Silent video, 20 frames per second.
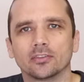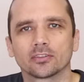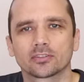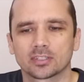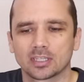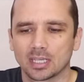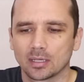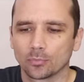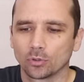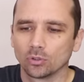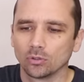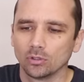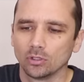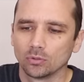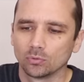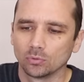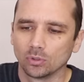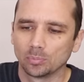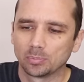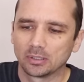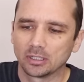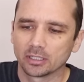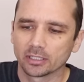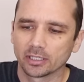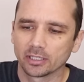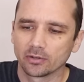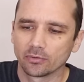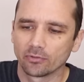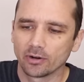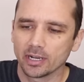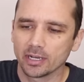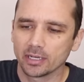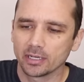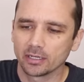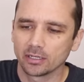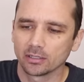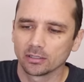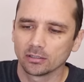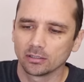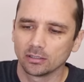This cable will plug in right
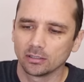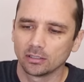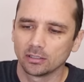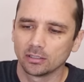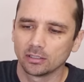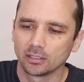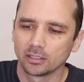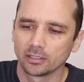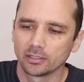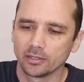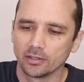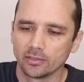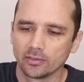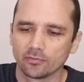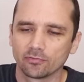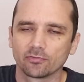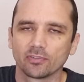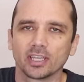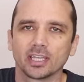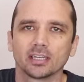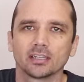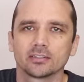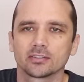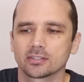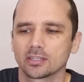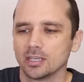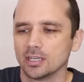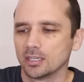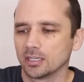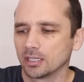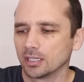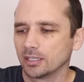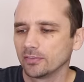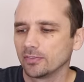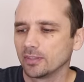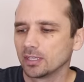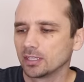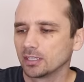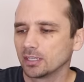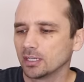here on the fans
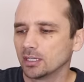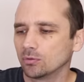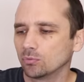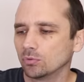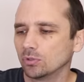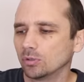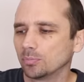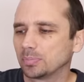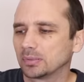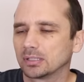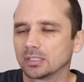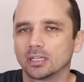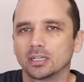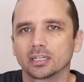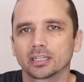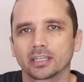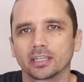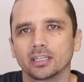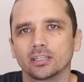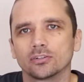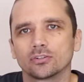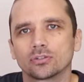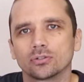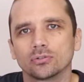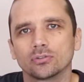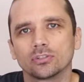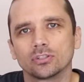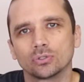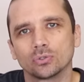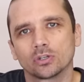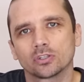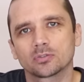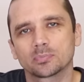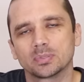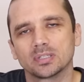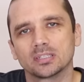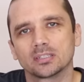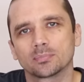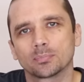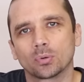and then it will plug into the
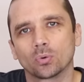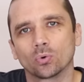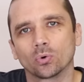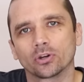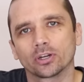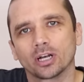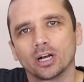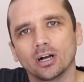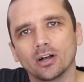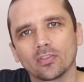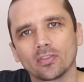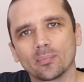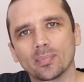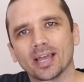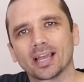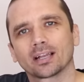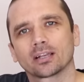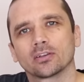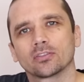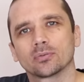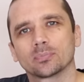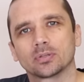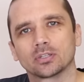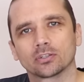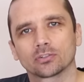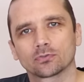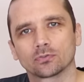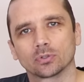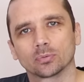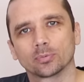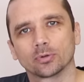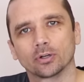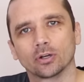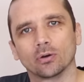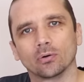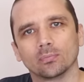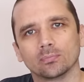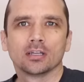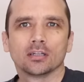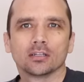USB port on the back of the PS4 Pro.